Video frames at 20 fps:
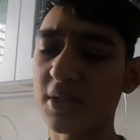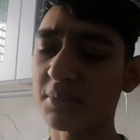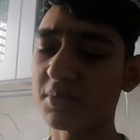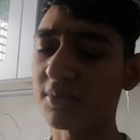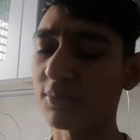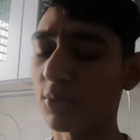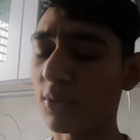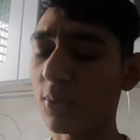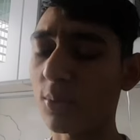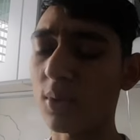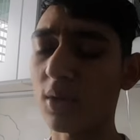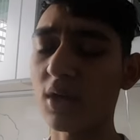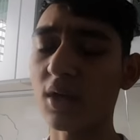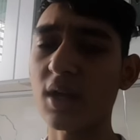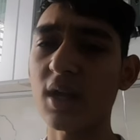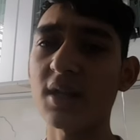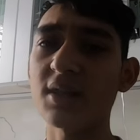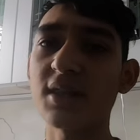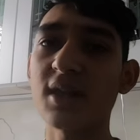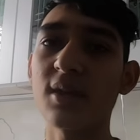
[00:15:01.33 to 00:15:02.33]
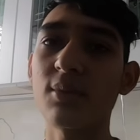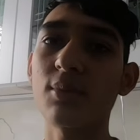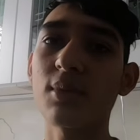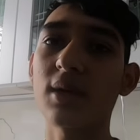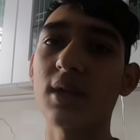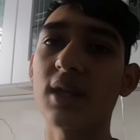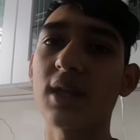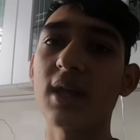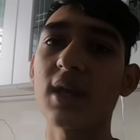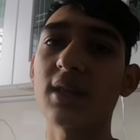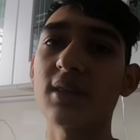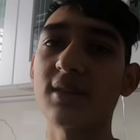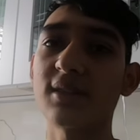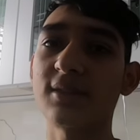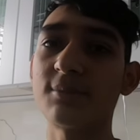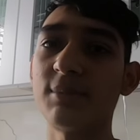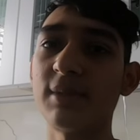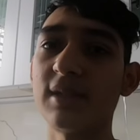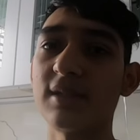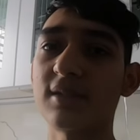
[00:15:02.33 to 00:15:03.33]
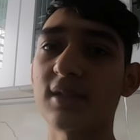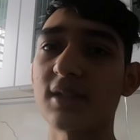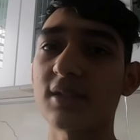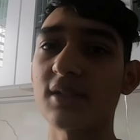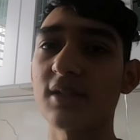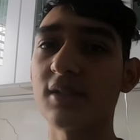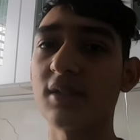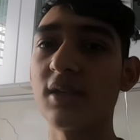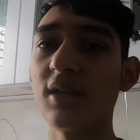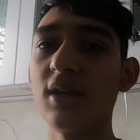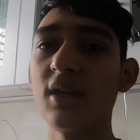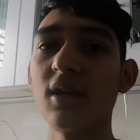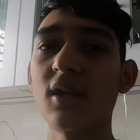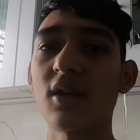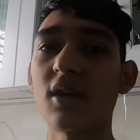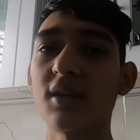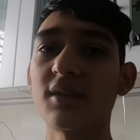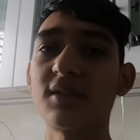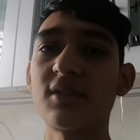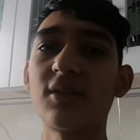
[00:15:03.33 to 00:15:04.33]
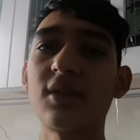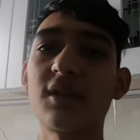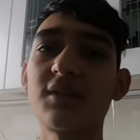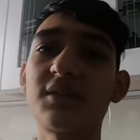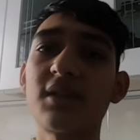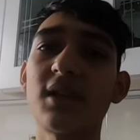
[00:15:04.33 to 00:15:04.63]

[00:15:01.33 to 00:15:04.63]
up some more work, and then we're gonna get the speed session. All right, see you guys